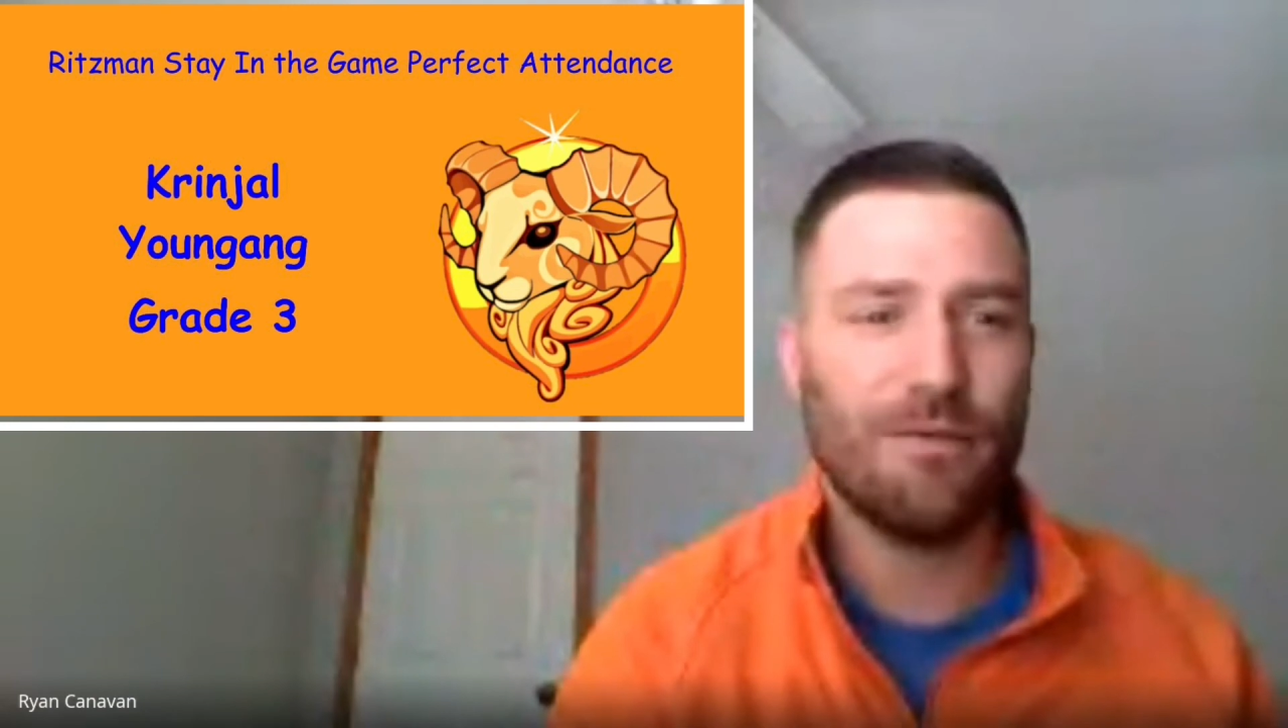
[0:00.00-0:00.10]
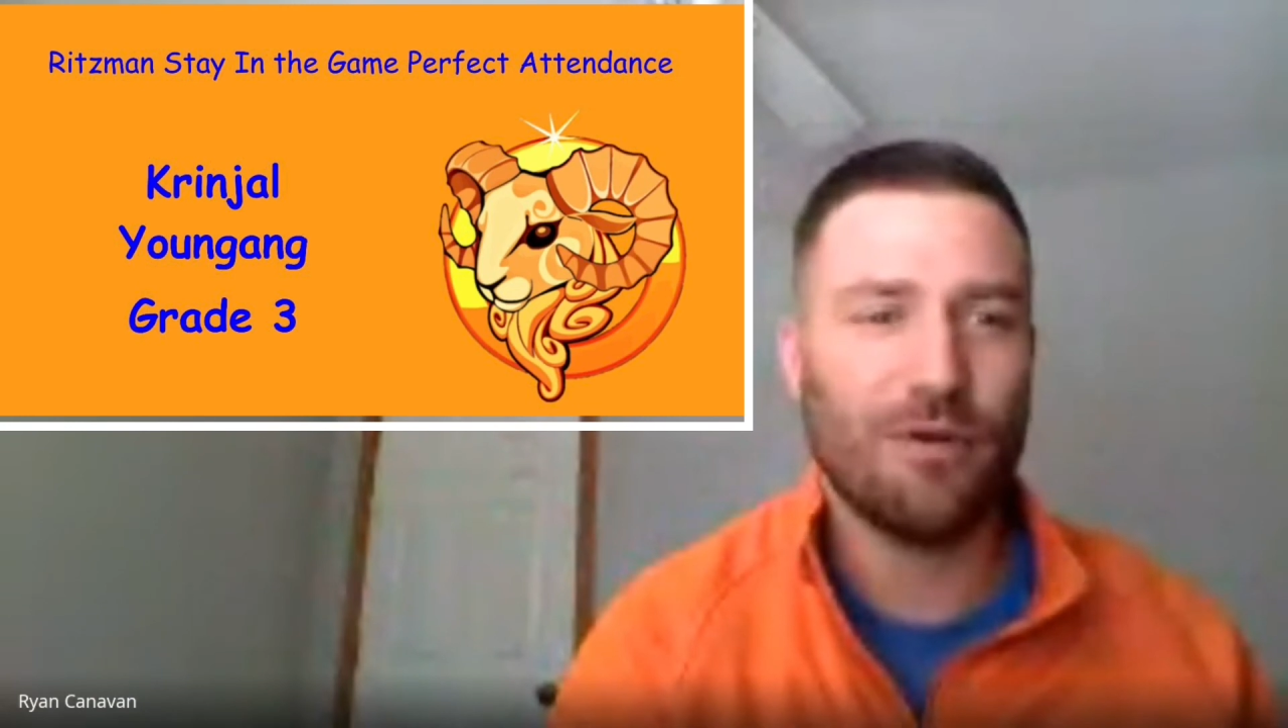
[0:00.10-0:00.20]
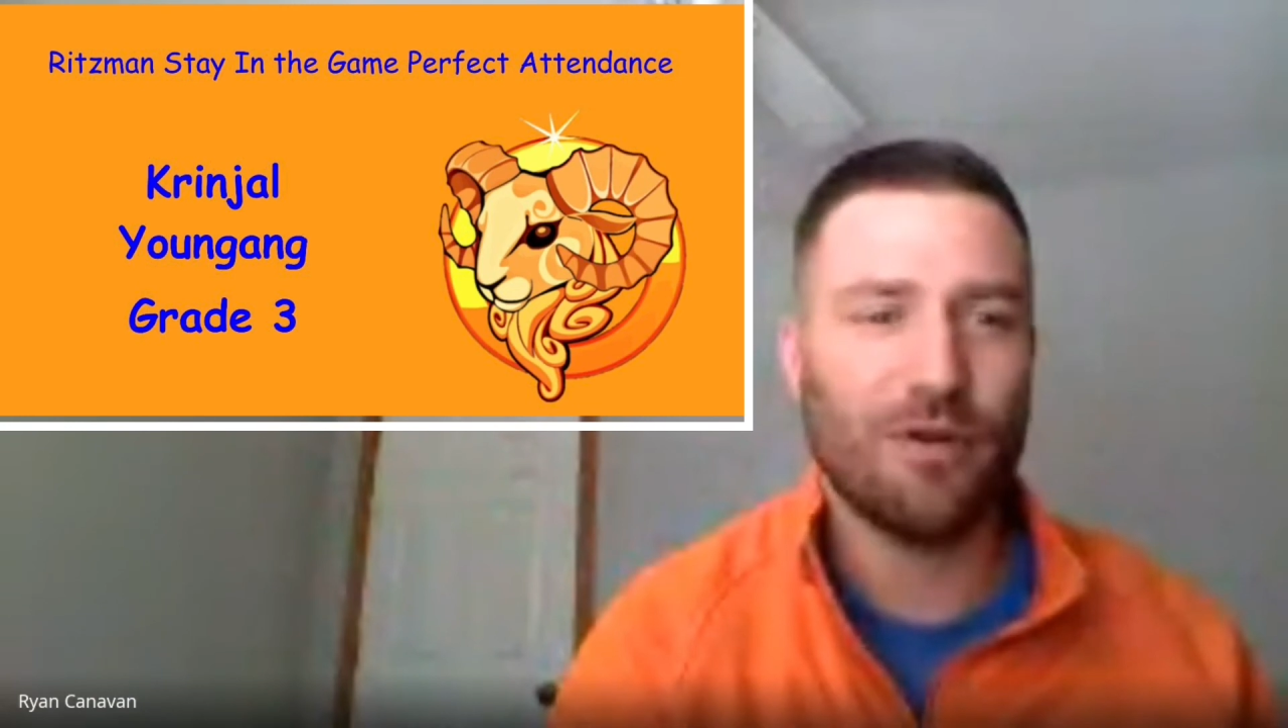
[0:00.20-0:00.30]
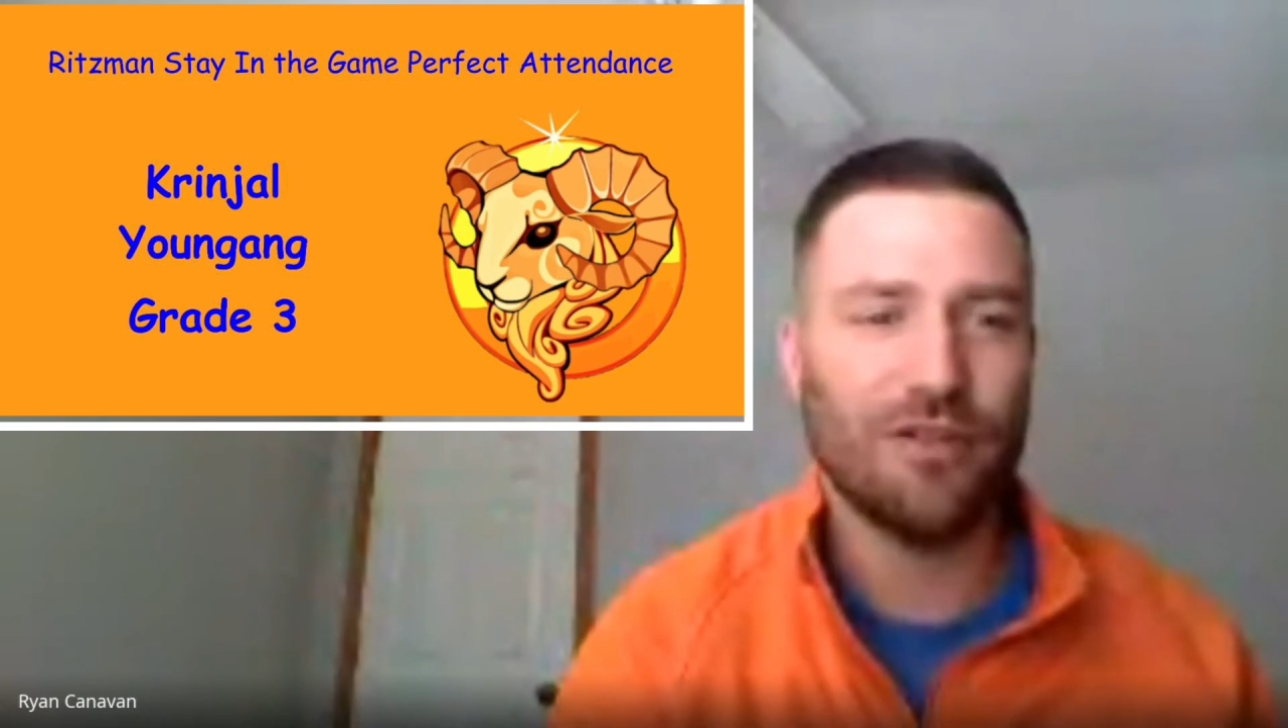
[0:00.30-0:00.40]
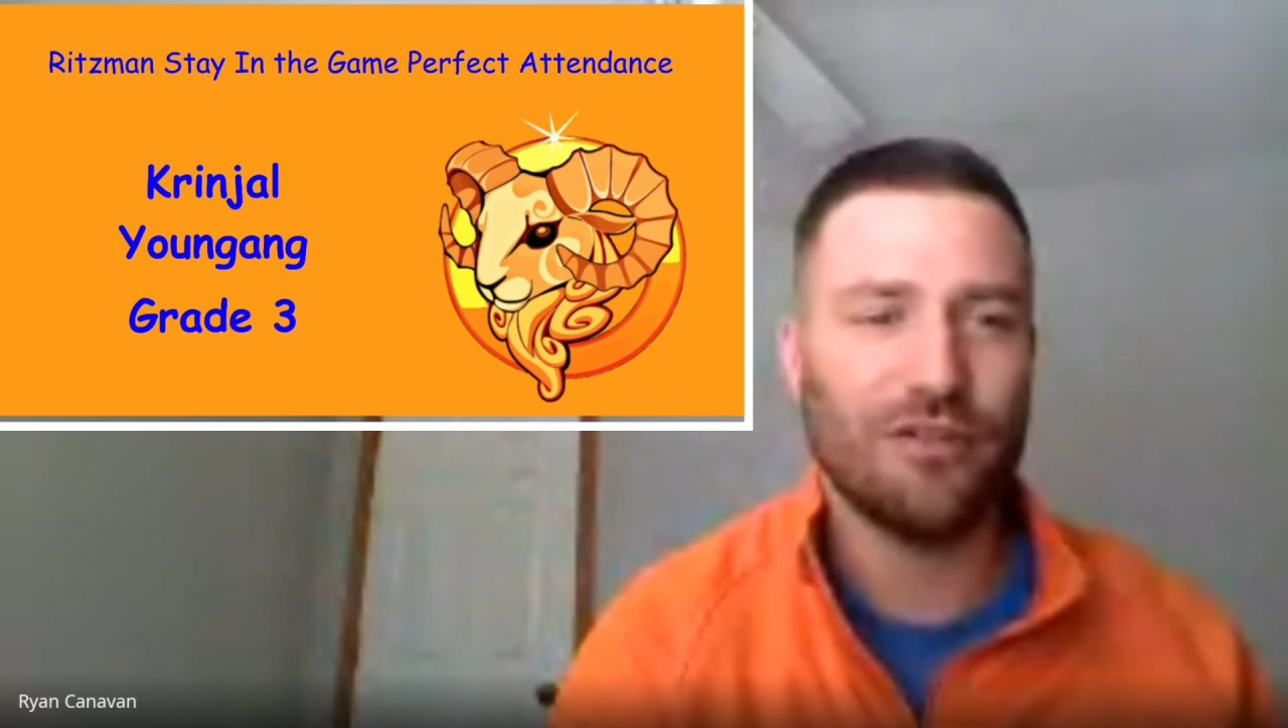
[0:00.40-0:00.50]

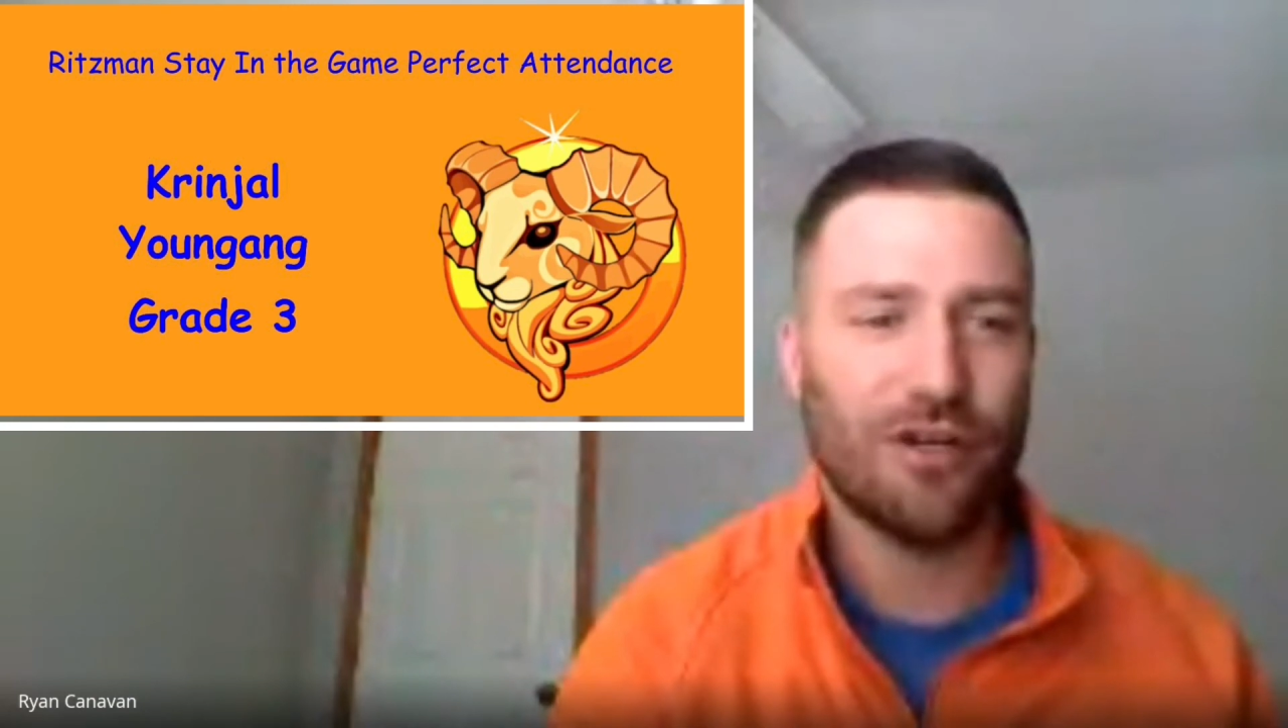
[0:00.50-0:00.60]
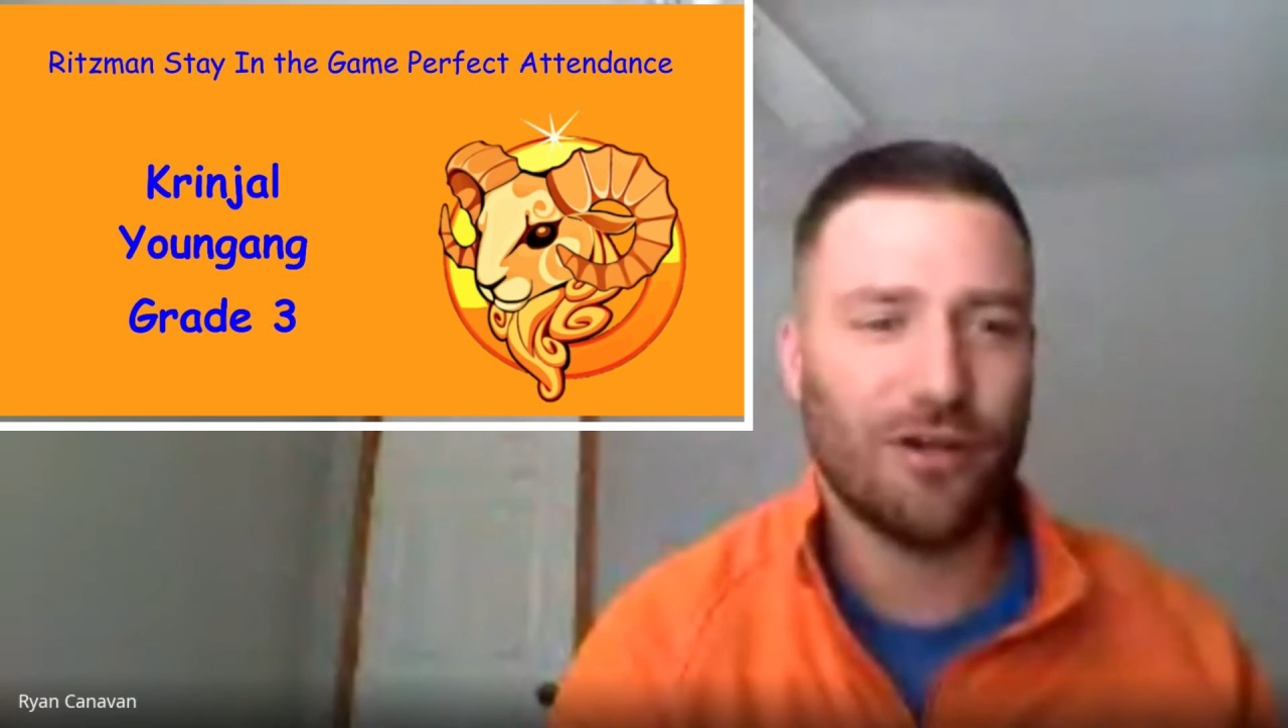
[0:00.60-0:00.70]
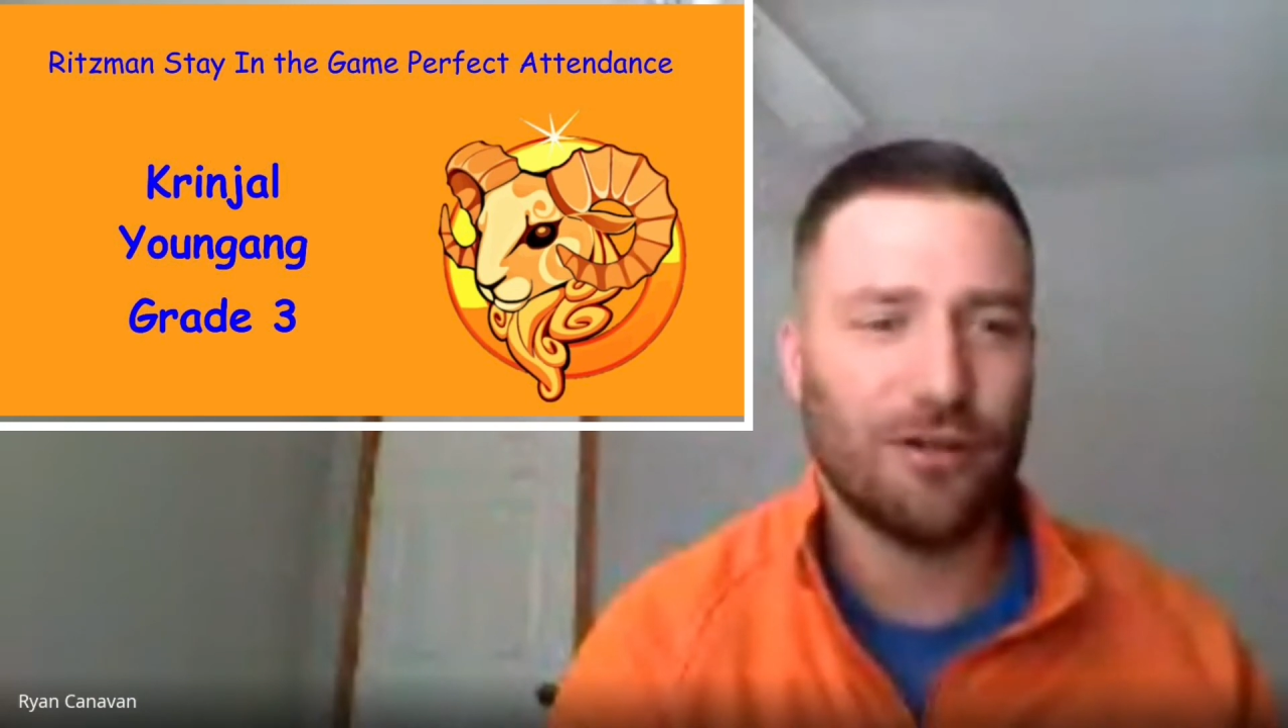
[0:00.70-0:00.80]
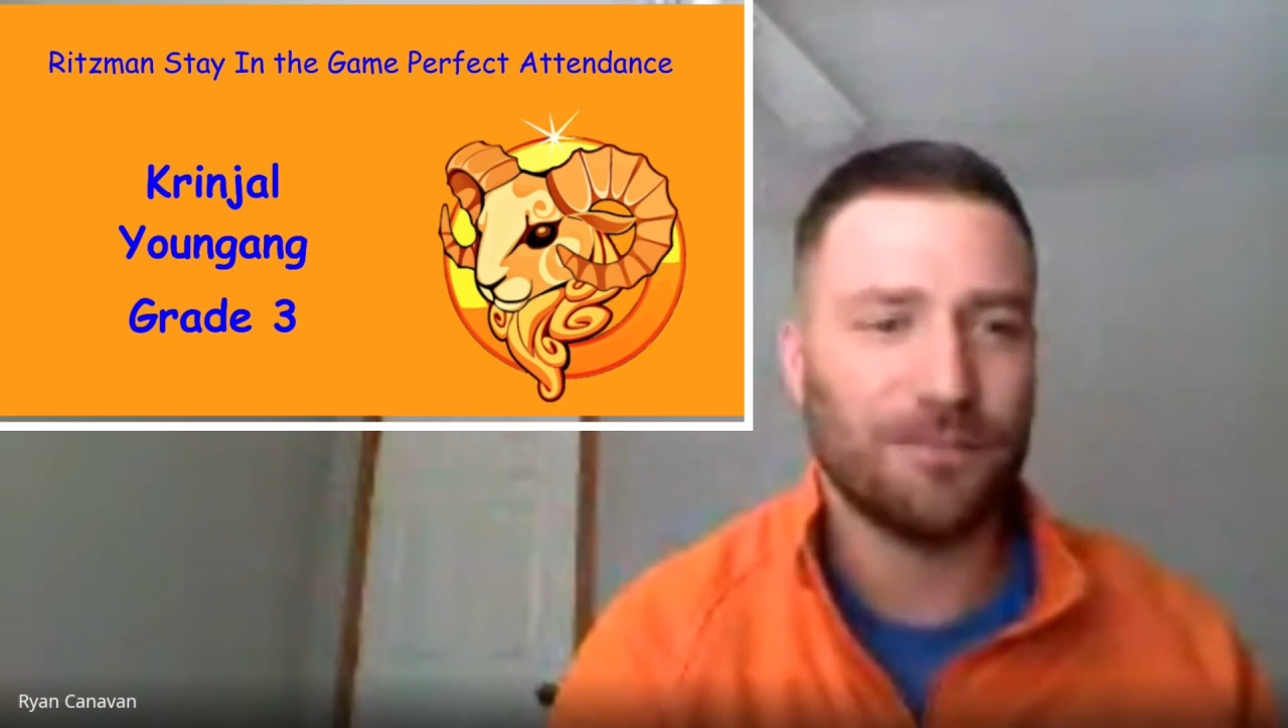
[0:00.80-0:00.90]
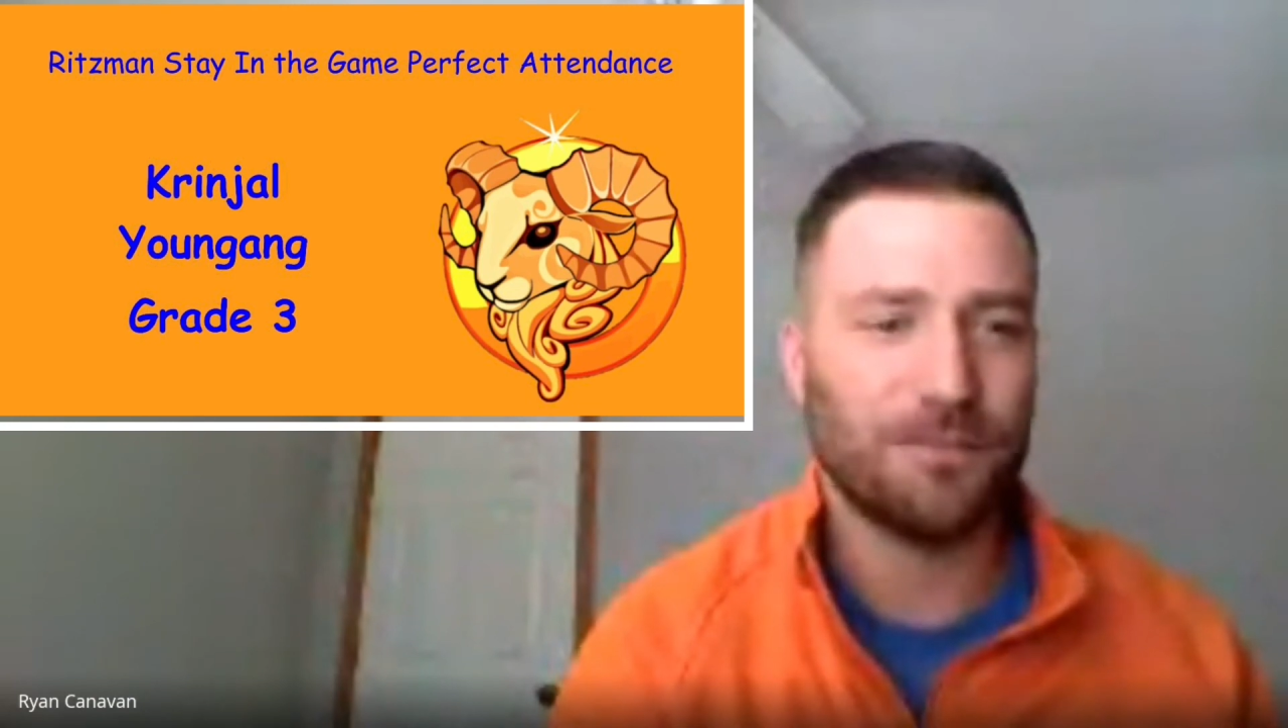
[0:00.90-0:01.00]
Fourth grade.